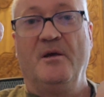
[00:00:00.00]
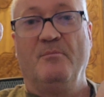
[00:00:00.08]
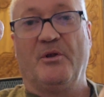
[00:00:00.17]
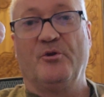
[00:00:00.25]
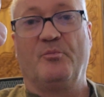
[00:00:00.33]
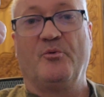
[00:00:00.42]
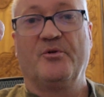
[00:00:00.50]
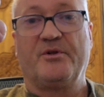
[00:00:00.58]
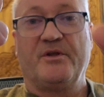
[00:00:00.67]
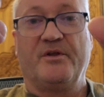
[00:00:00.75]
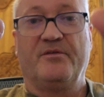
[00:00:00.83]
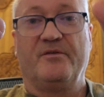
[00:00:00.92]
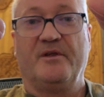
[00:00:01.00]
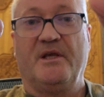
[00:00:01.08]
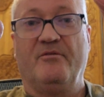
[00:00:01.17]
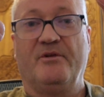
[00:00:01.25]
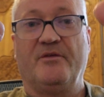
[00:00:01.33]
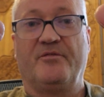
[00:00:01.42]
But the point is,
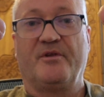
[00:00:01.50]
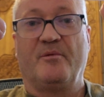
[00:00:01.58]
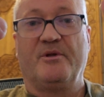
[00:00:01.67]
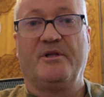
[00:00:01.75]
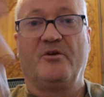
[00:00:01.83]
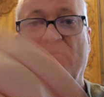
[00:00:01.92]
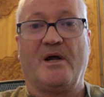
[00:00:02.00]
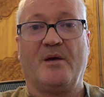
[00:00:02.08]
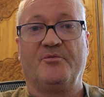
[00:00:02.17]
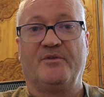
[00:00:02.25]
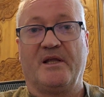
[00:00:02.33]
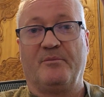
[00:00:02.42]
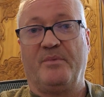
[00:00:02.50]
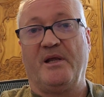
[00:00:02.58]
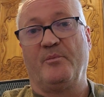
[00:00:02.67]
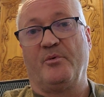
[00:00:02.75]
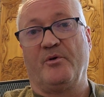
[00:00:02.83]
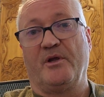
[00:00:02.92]
even if somebody grabs that
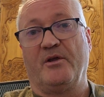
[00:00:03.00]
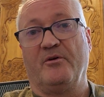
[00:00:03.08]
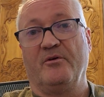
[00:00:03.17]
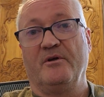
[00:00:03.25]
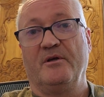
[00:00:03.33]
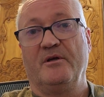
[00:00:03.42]
paper here,